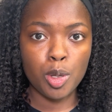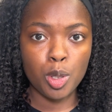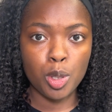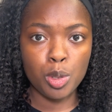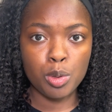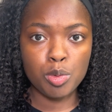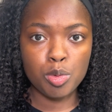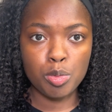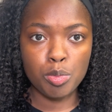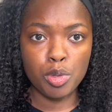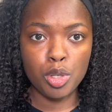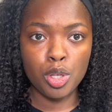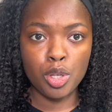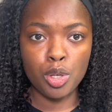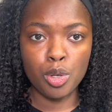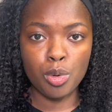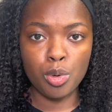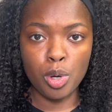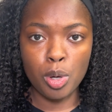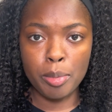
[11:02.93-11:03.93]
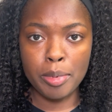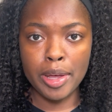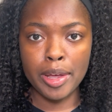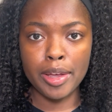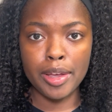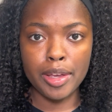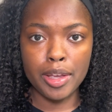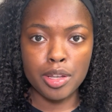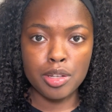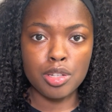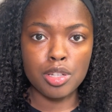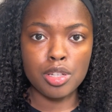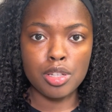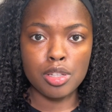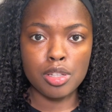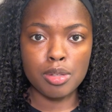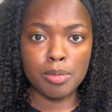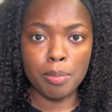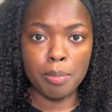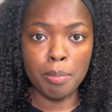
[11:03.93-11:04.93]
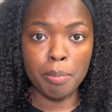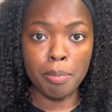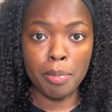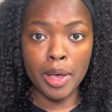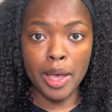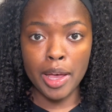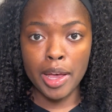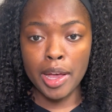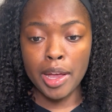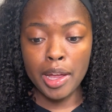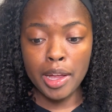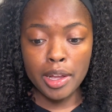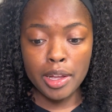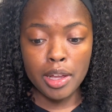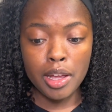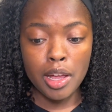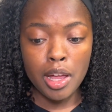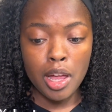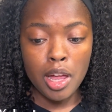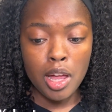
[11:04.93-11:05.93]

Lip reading: helped me grow my edges back.